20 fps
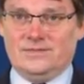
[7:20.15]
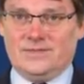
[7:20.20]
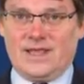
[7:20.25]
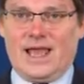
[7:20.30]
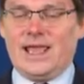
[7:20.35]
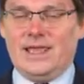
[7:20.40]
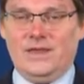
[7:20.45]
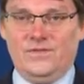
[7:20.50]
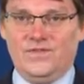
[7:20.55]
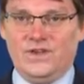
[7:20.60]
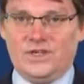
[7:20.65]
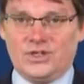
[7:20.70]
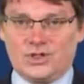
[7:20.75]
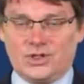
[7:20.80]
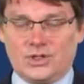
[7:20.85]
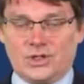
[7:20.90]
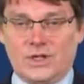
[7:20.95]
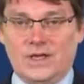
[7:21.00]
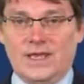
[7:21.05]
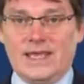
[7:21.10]
that
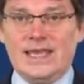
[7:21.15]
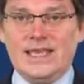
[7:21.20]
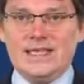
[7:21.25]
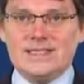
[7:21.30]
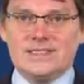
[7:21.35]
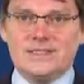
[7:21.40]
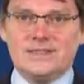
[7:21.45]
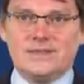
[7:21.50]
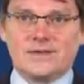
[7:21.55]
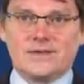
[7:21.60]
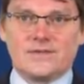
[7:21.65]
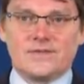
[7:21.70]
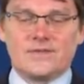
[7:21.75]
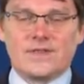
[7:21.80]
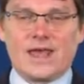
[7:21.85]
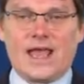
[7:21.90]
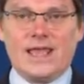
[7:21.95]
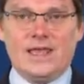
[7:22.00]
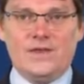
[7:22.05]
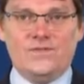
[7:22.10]
efficient, isn't
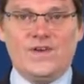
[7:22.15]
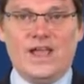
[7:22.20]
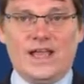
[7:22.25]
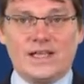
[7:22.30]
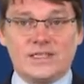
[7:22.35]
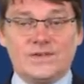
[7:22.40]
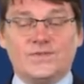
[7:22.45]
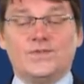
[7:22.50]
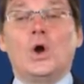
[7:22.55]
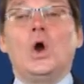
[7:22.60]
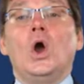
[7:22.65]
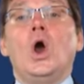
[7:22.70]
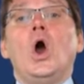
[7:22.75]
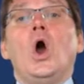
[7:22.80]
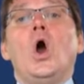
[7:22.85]
that effective.